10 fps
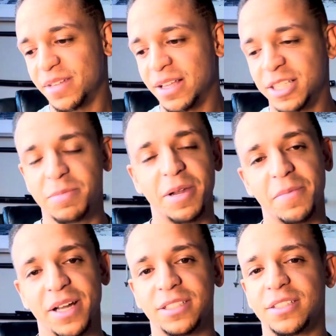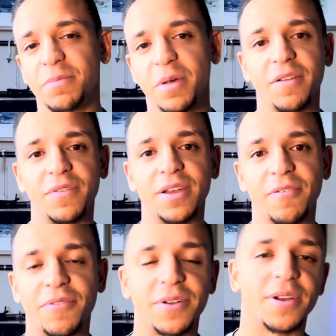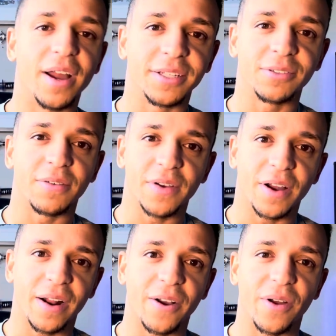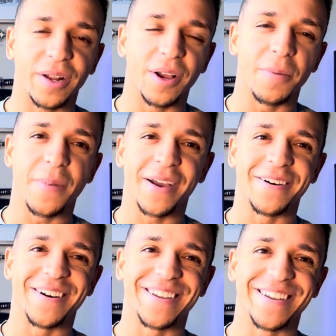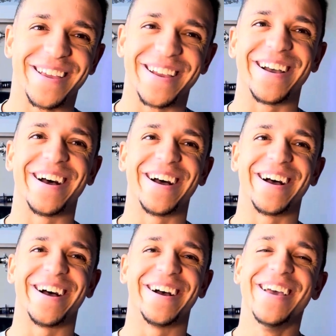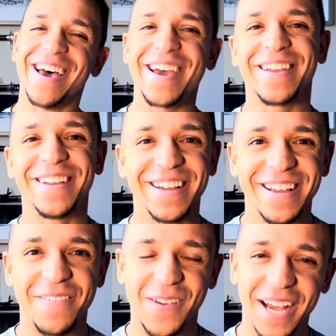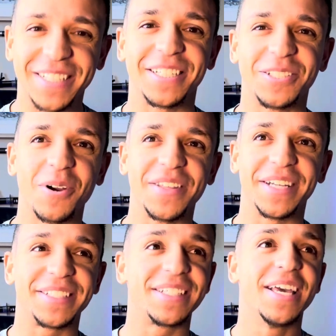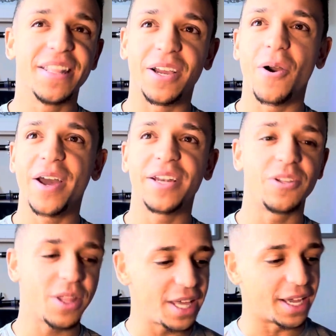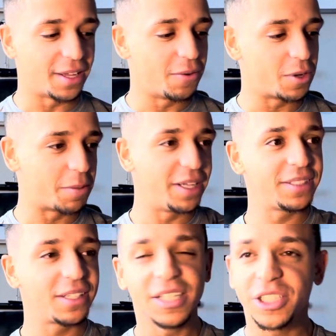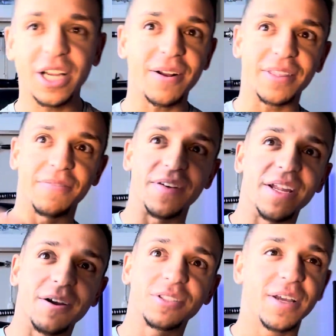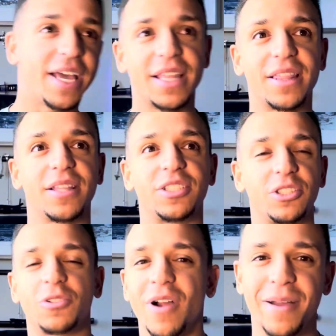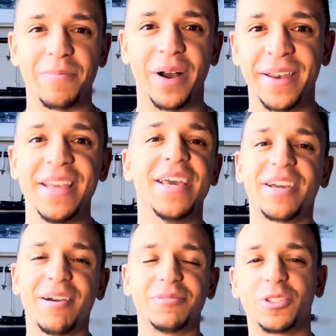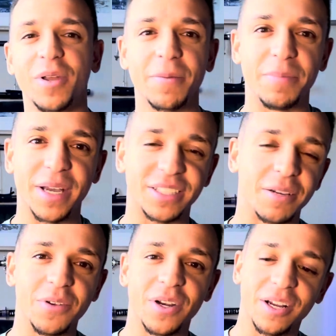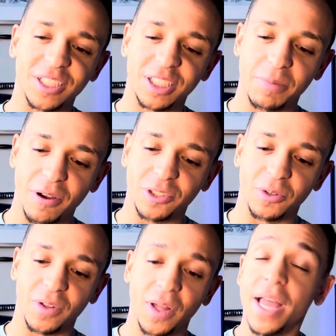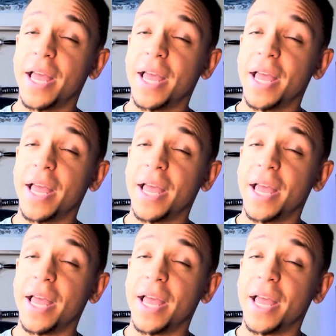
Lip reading: It's been a minute since I made a video for you guys, so I figured I'd go ahead and come back on. Hey, if you guys enjoyed this, then go ahead and do the thing with the buttons. Share the videos, hit the subscribe button, come join the best community on spiritual